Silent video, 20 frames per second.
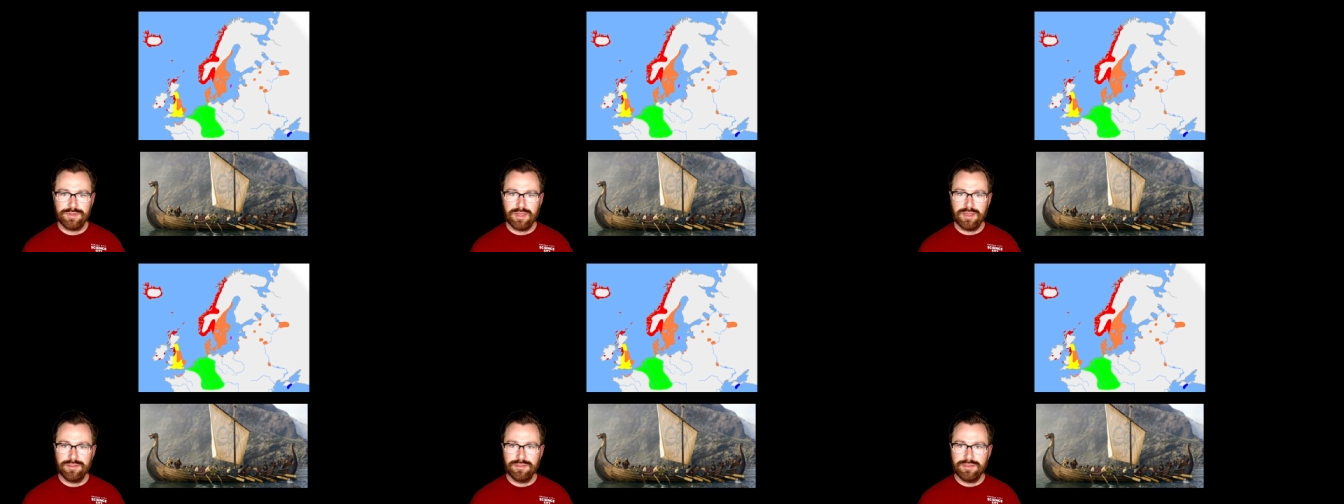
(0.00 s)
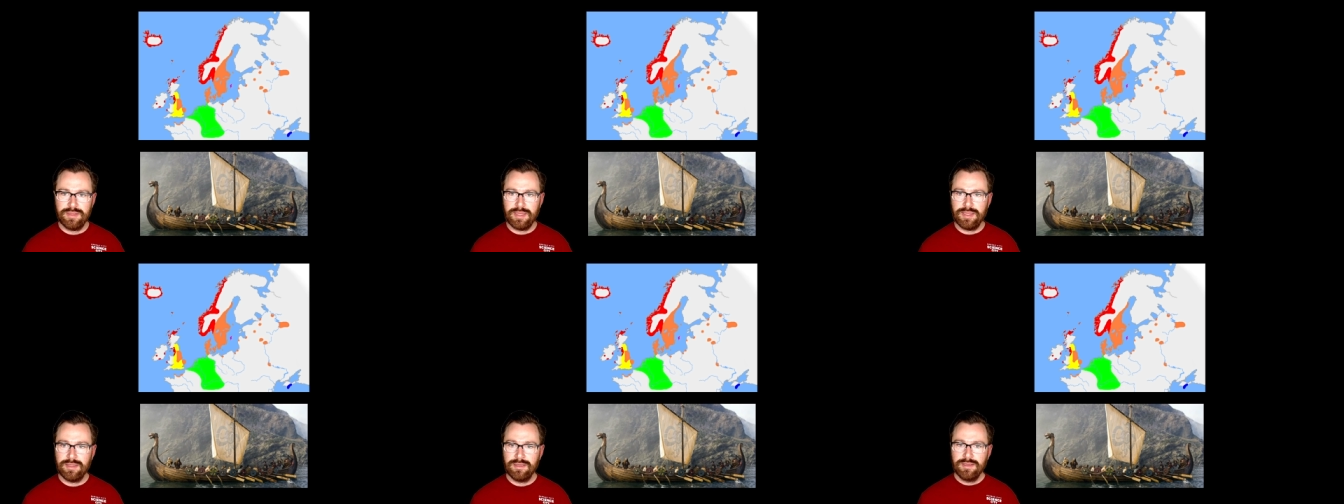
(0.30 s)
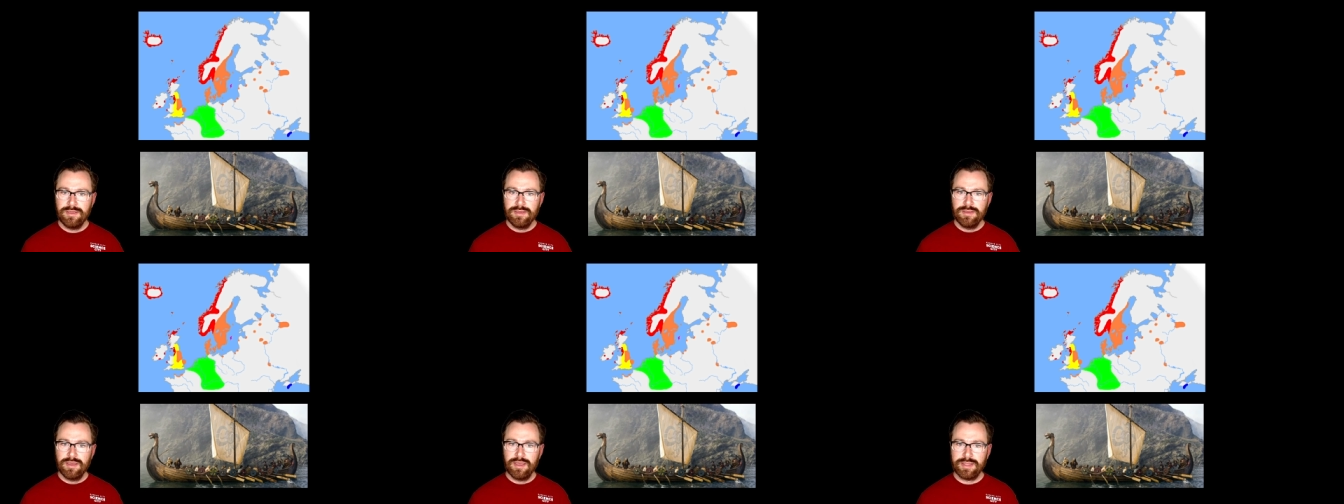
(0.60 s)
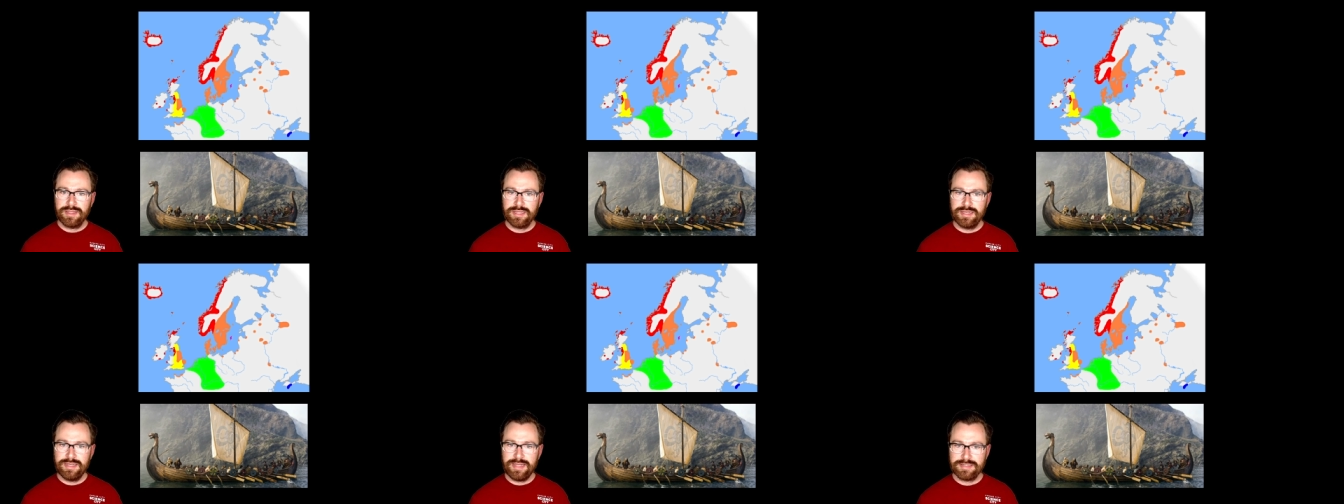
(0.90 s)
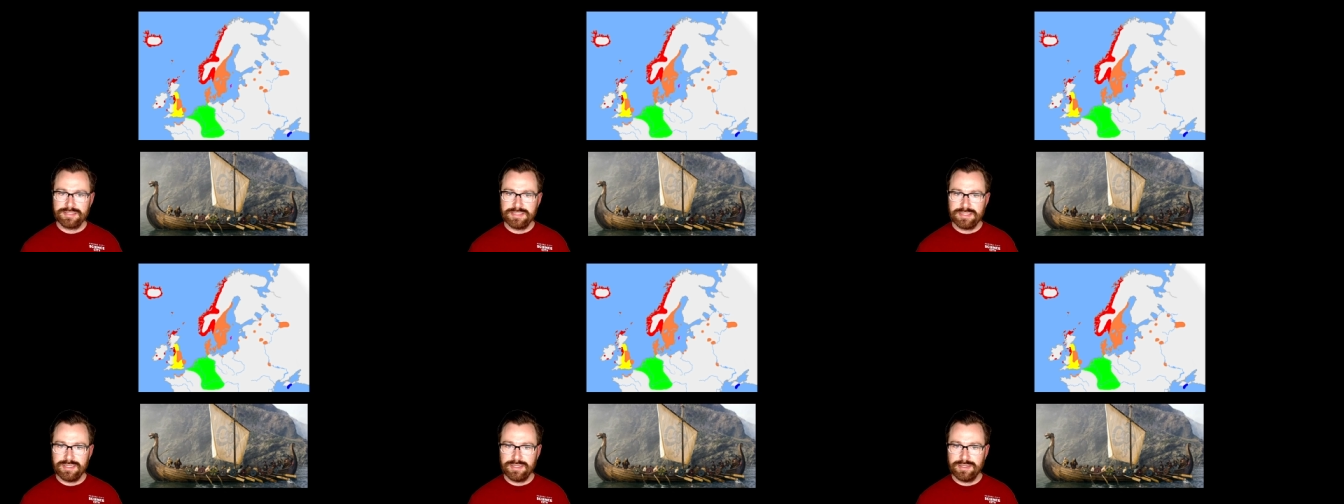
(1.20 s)
uh, they uh,
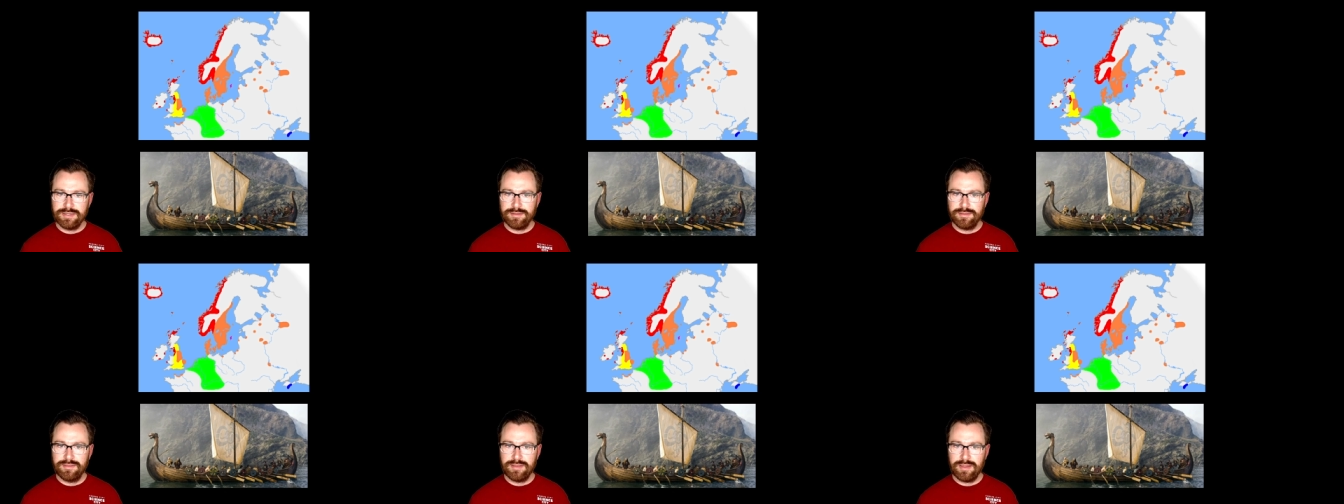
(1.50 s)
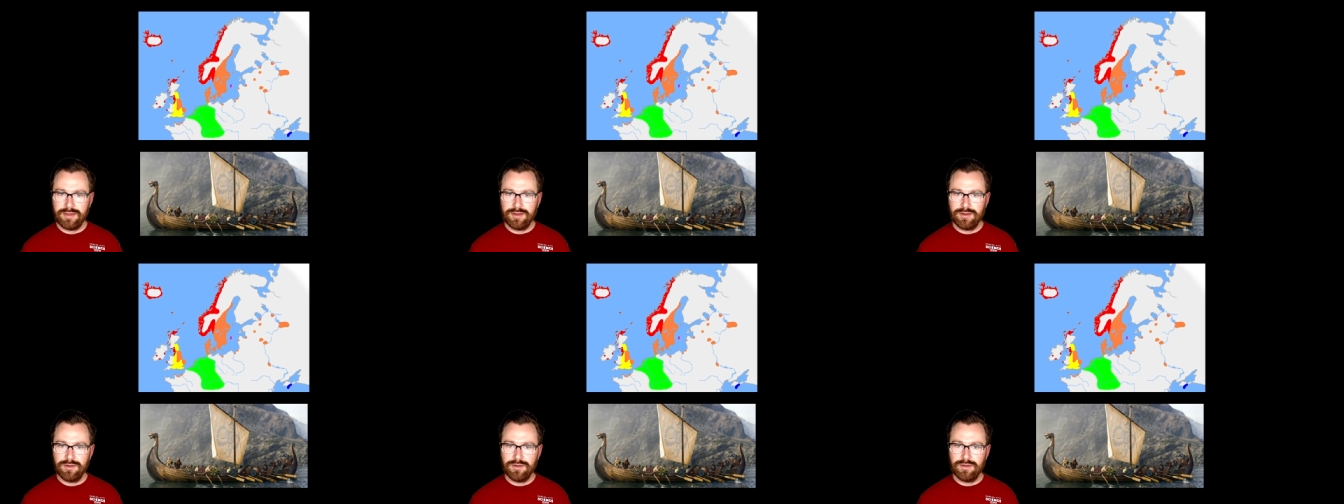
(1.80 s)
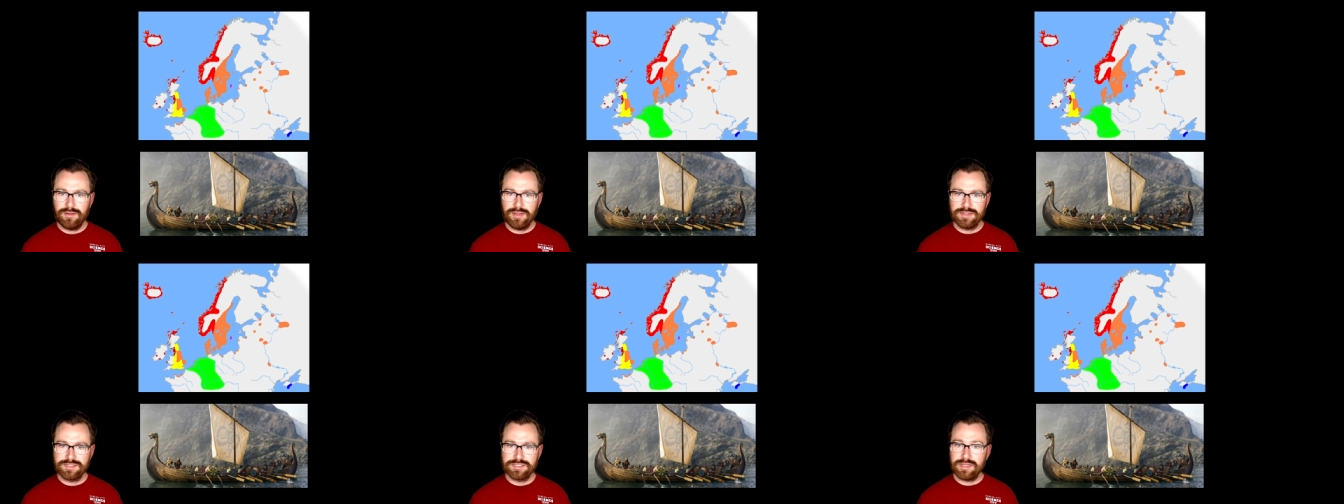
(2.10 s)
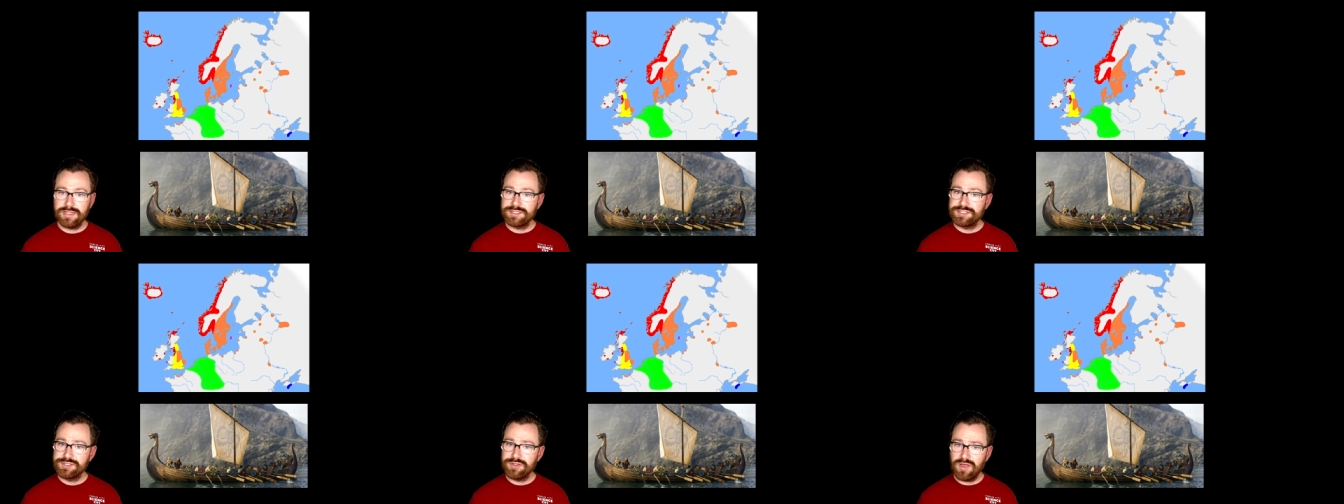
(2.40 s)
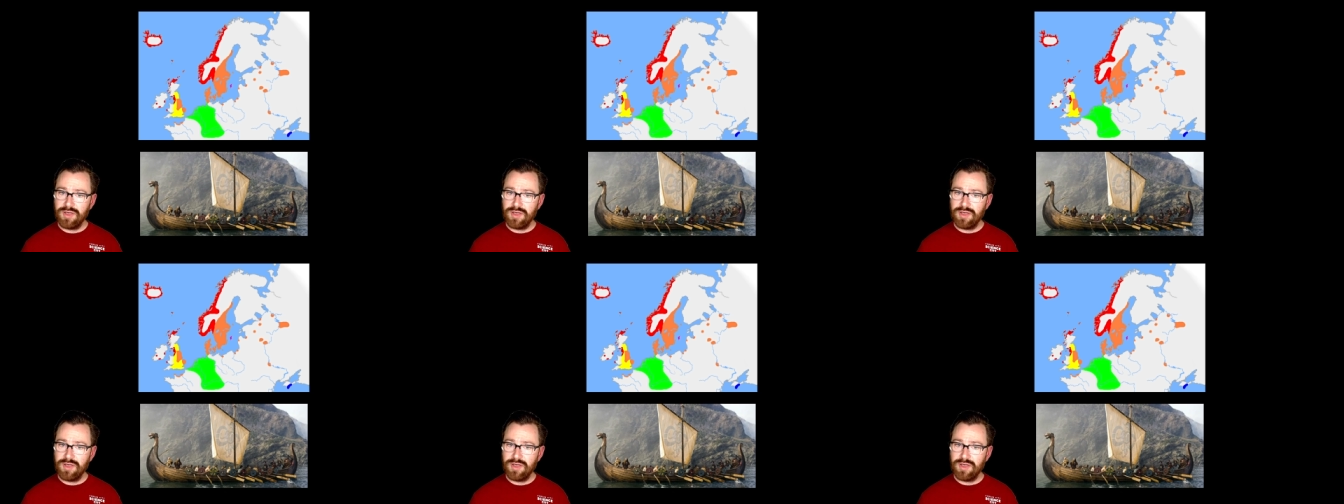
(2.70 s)
connected their celestial